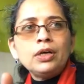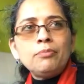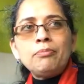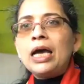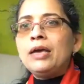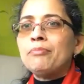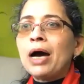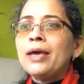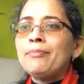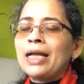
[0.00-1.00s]

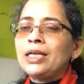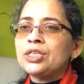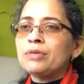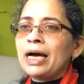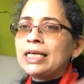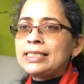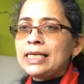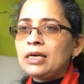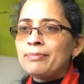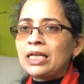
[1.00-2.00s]
my manager, my
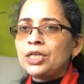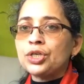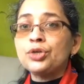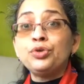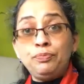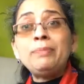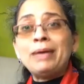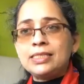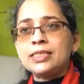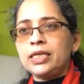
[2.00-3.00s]
senior manager could be
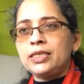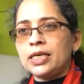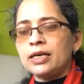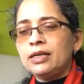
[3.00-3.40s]
based in India.